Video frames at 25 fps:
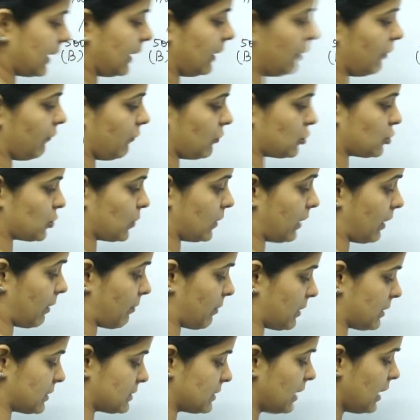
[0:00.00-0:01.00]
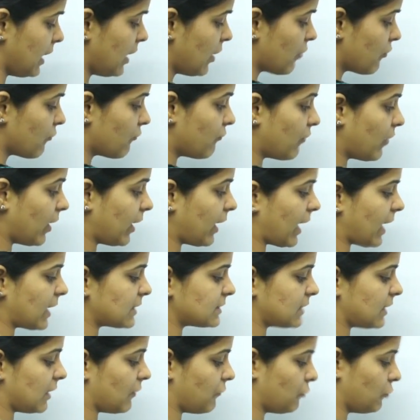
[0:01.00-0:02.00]
individual numbers.
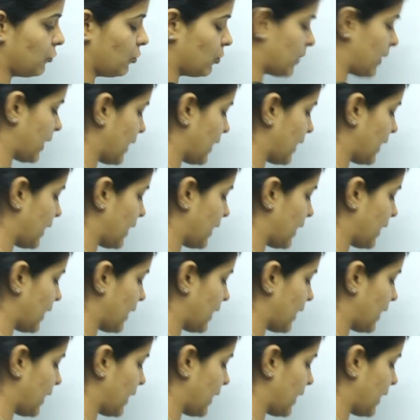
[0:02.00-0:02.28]
Whereas if you